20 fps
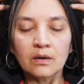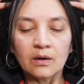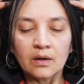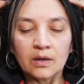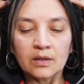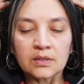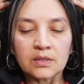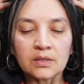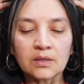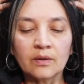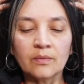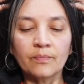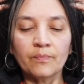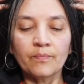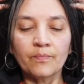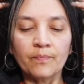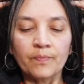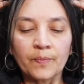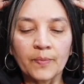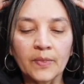Awesome.
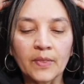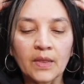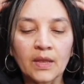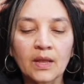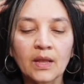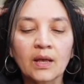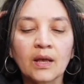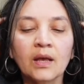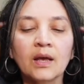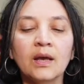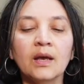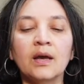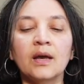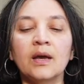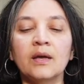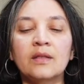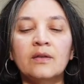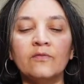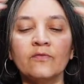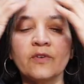
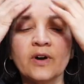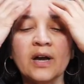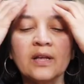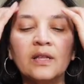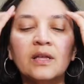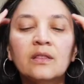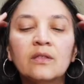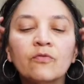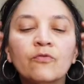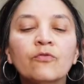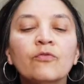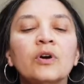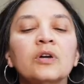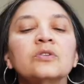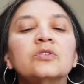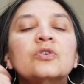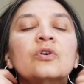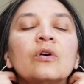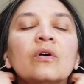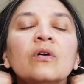And then finally the
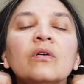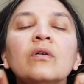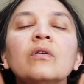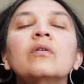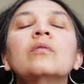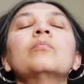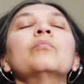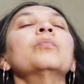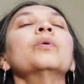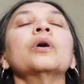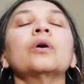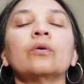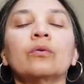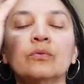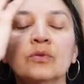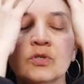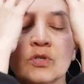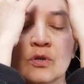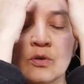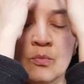frontal
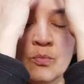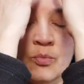bone. So